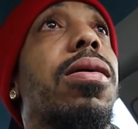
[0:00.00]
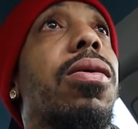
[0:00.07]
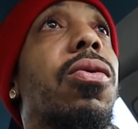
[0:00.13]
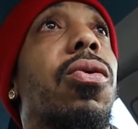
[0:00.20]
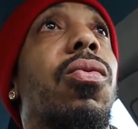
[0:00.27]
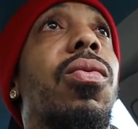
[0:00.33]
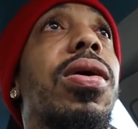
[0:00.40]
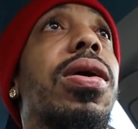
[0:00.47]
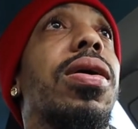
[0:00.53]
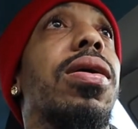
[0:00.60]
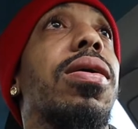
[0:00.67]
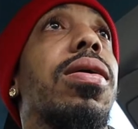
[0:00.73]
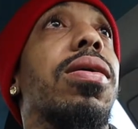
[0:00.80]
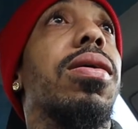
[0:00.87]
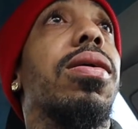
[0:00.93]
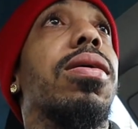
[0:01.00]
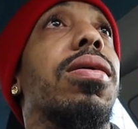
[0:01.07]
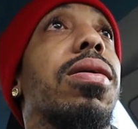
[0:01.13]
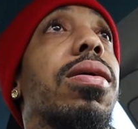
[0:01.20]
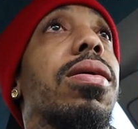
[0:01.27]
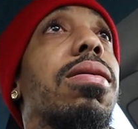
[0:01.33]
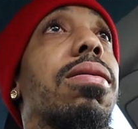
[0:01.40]
Or what?
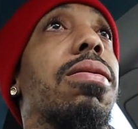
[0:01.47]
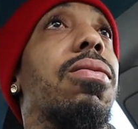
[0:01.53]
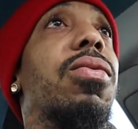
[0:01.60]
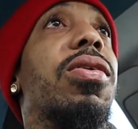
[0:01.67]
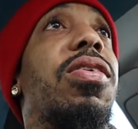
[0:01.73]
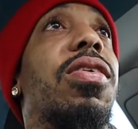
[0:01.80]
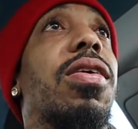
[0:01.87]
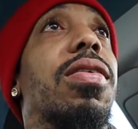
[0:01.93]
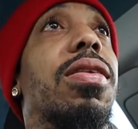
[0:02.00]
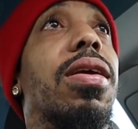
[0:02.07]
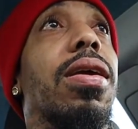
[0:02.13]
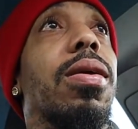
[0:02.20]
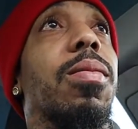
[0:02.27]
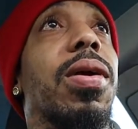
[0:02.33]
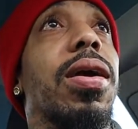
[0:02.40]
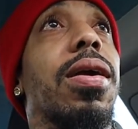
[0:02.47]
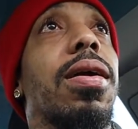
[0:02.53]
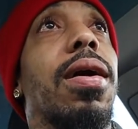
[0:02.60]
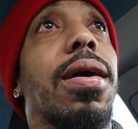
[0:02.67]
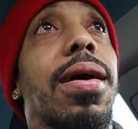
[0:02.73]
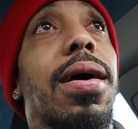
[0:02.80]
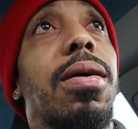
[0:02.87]
What y'all think, man?
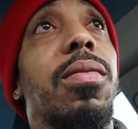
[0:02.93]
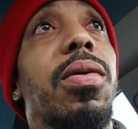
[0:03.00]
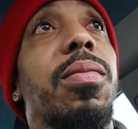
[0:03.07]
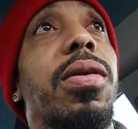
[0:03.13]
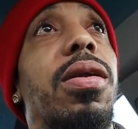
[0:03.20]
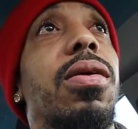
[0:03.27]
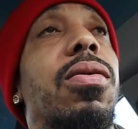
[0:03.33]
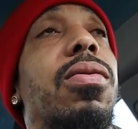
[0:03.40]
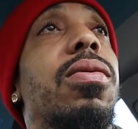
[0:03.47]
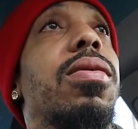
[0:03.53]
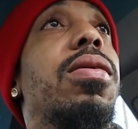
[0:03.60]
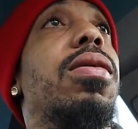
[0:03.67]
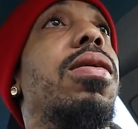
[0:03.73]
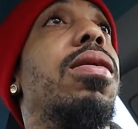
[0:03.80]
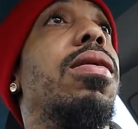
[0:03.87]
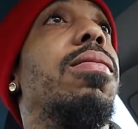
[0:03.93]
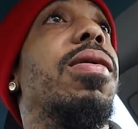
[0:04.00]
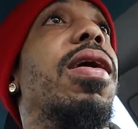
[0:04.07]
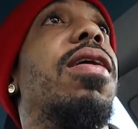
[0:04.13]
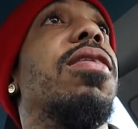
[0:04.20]
Y'all comment below. But